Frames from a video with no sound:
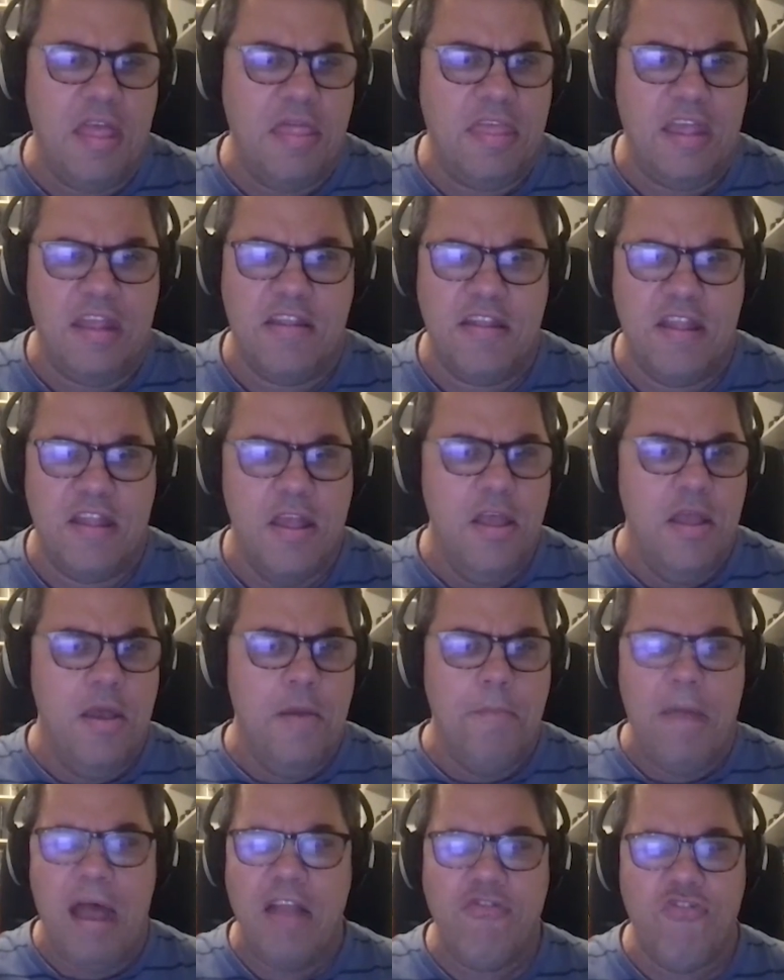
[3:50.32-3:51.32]
this
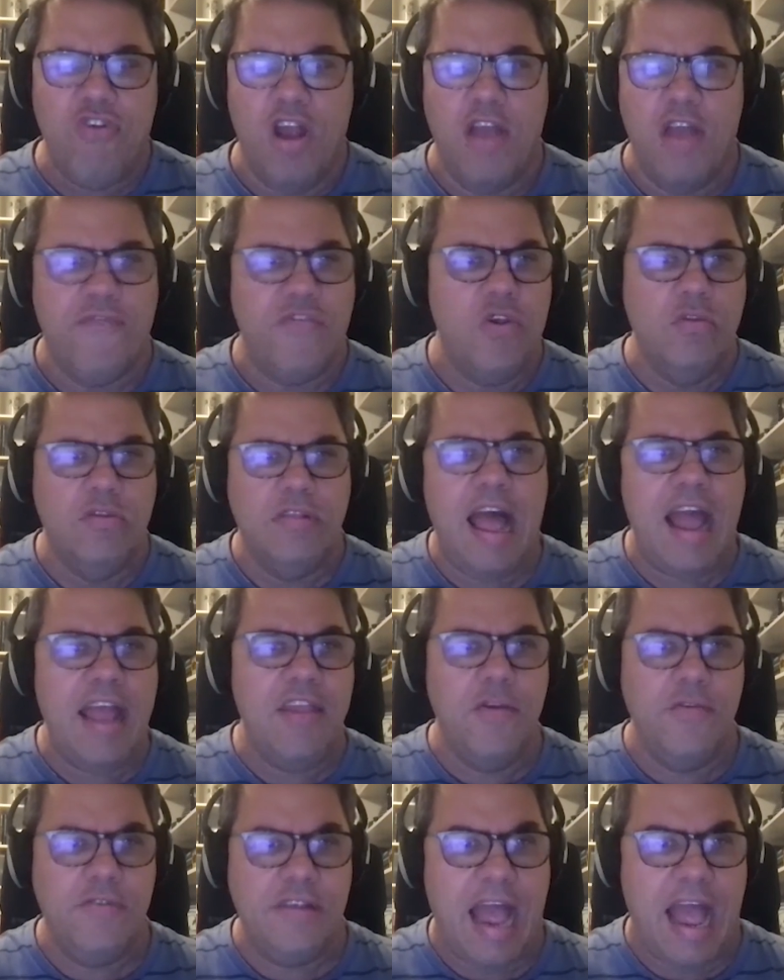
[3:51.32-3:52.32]
mantra of you lie,
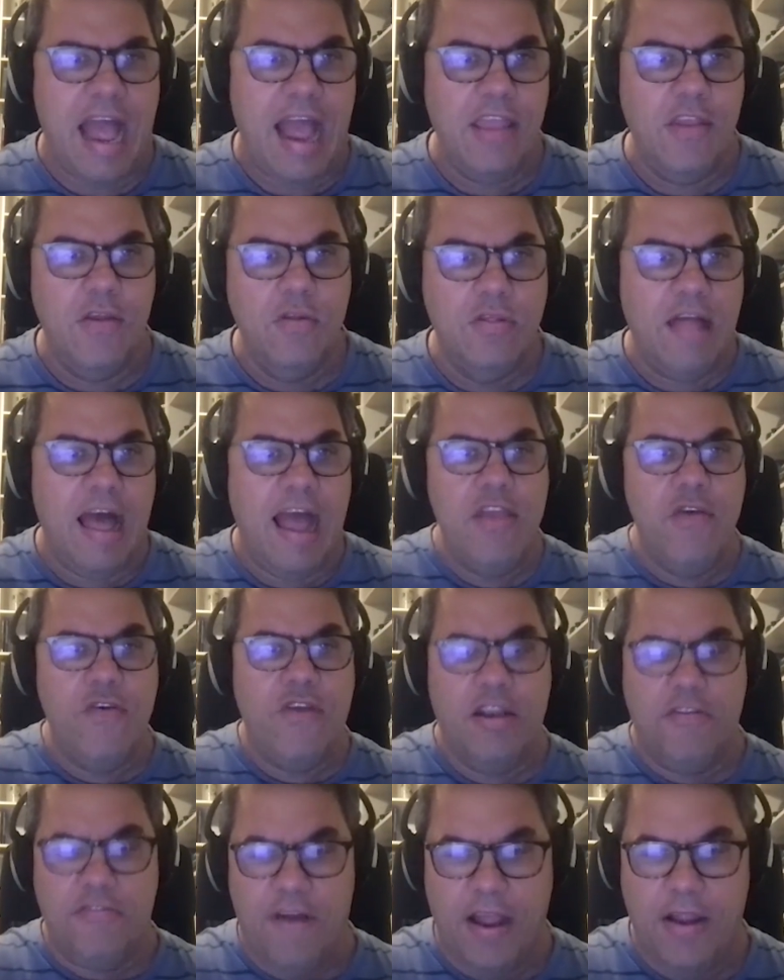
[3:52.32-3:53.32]
you die, you lie, you
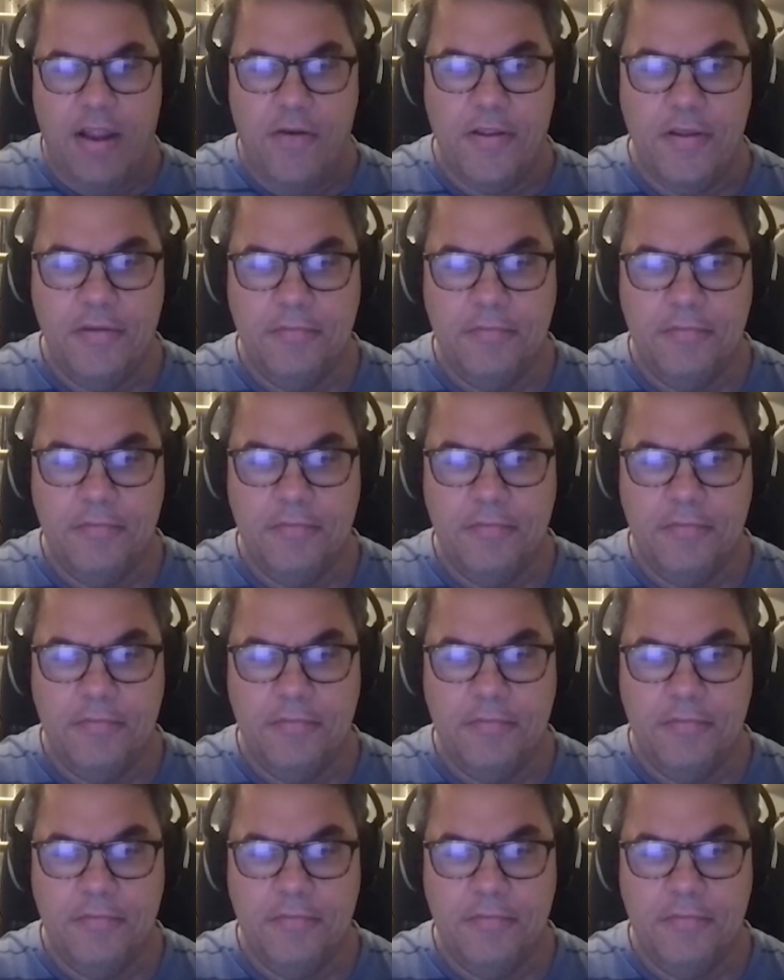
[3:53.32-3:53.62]
get fired.